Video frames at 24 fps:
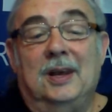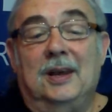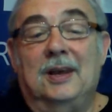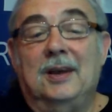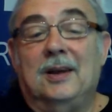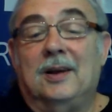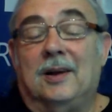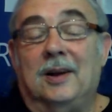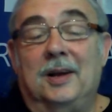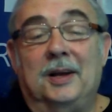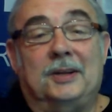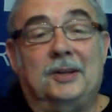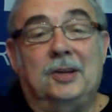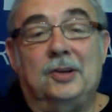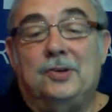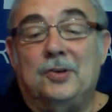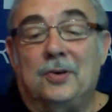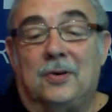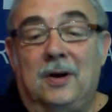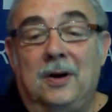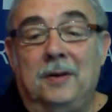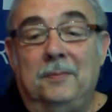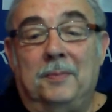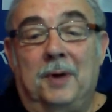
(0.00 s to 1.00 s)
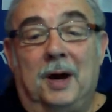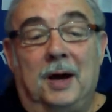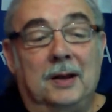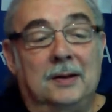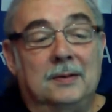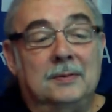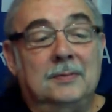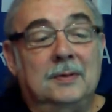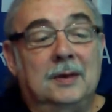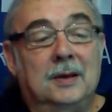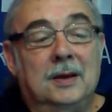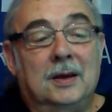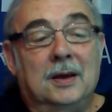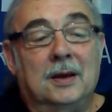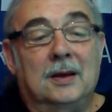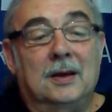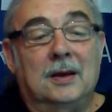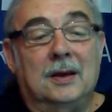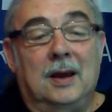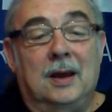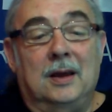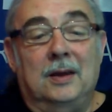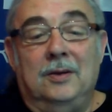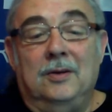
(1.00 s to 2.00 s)
click the join button,
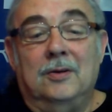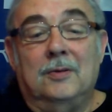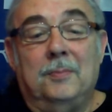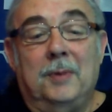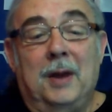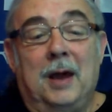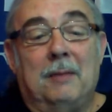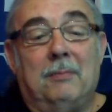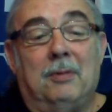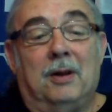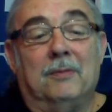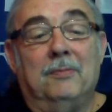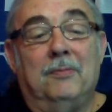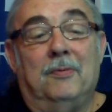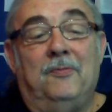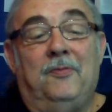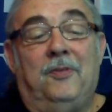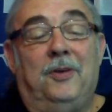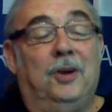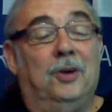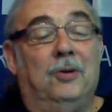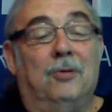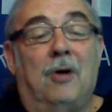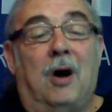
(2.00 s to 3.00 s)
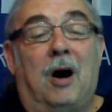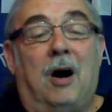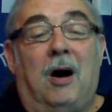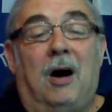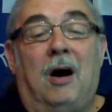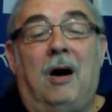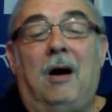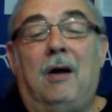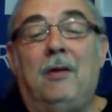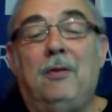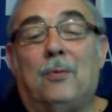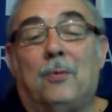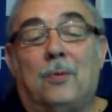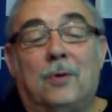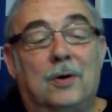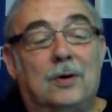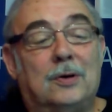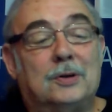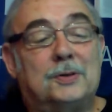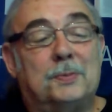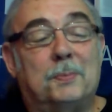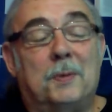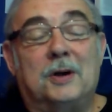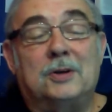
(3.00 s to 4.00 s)
and you'll be able to view all the
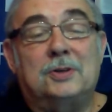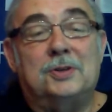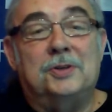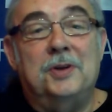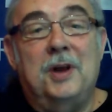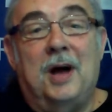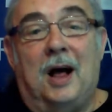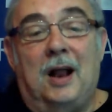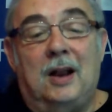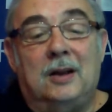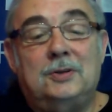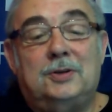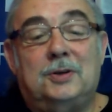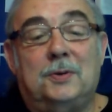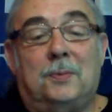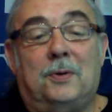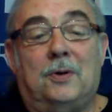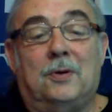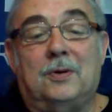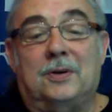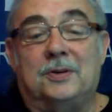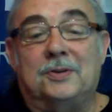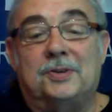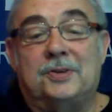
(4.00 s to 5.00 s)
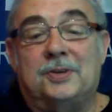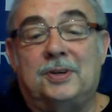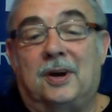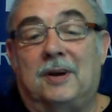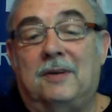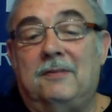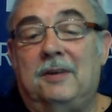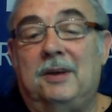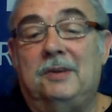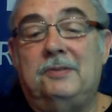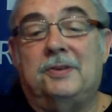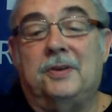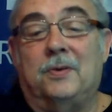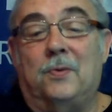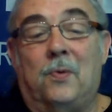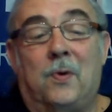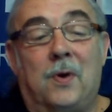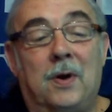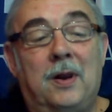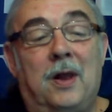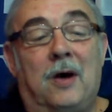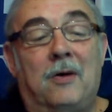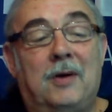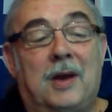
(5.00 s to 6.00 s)
world's most knowledgeable conservatives in
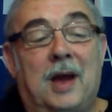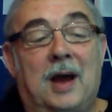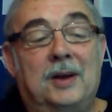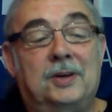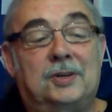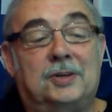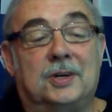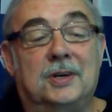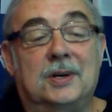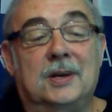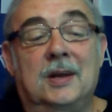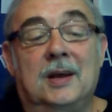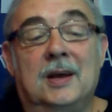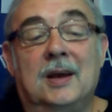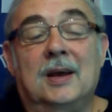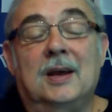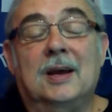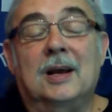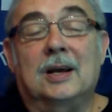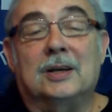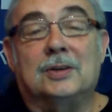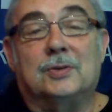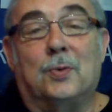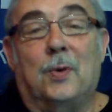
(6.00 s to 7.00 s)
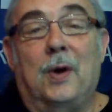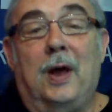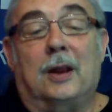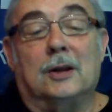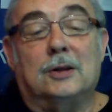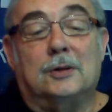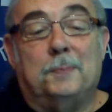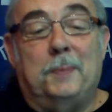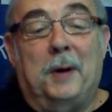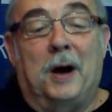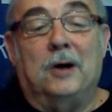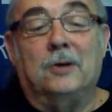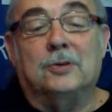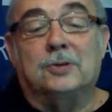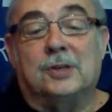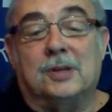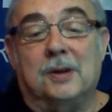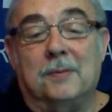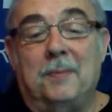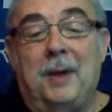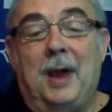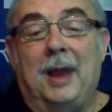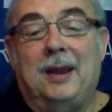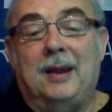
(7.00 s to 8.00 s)
one location, as well as post
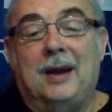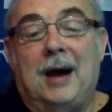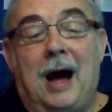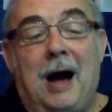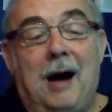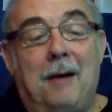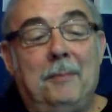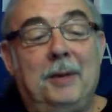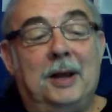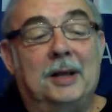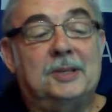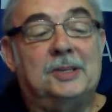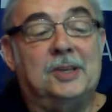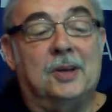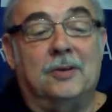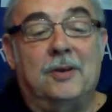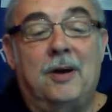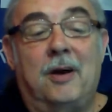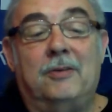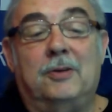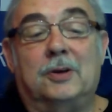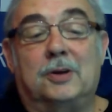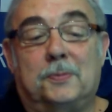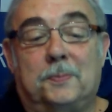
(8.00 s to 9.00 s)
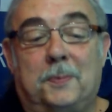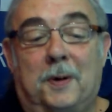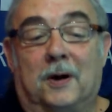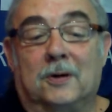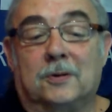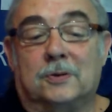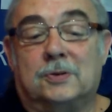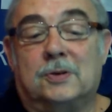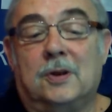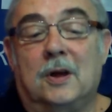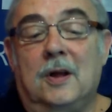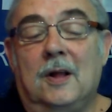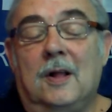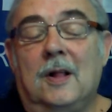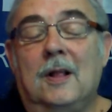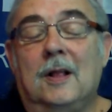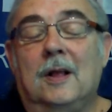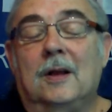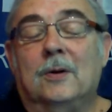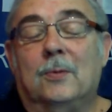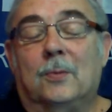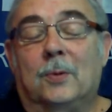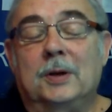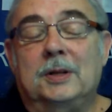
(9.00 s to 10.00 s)
and make comments on others' posts.
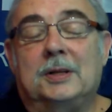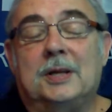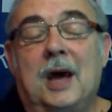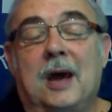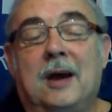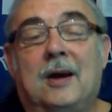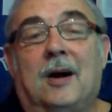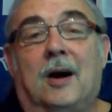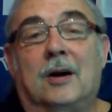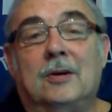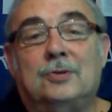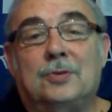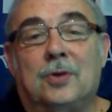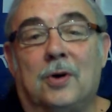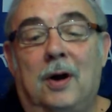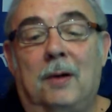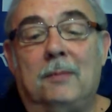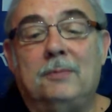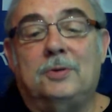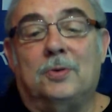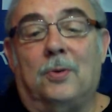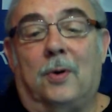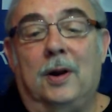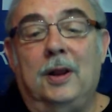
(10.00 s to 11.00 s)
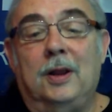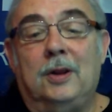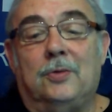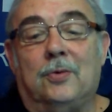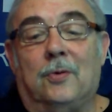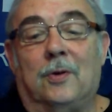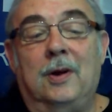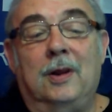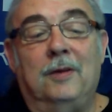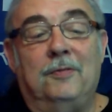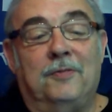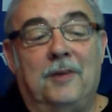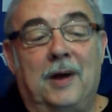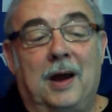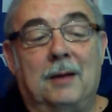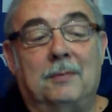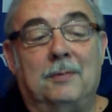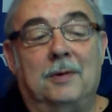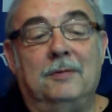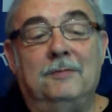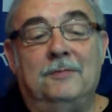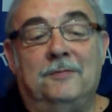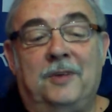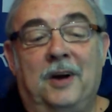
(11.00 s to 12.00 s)
We take our Trump 2020
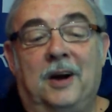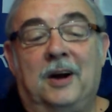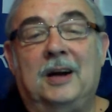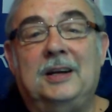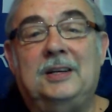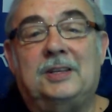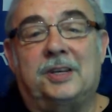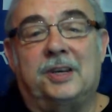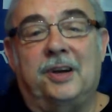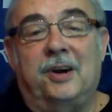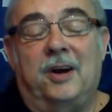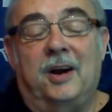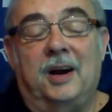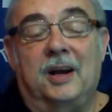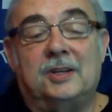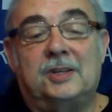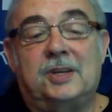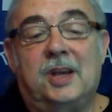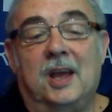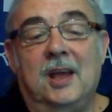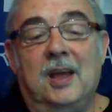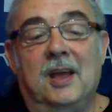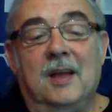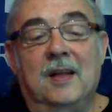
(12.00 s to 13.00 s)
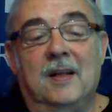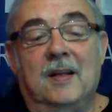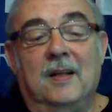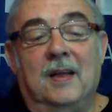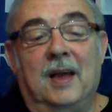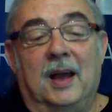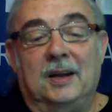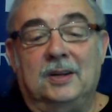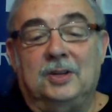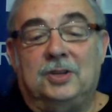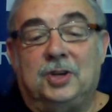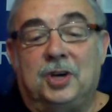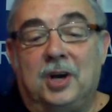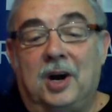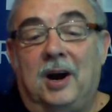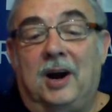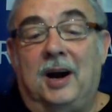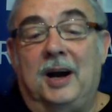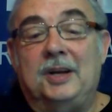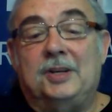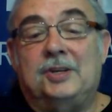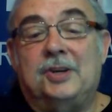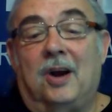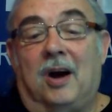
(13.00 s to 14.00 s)
family very serious and
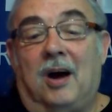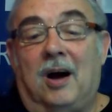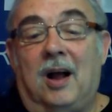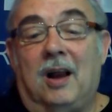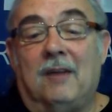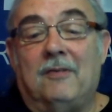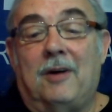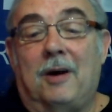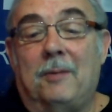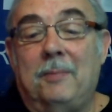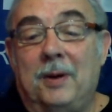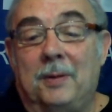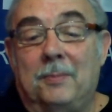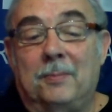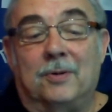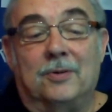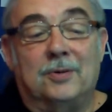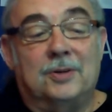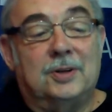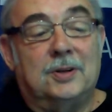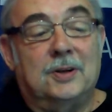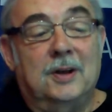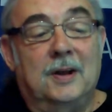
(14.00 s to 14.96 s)
cherish all of our members.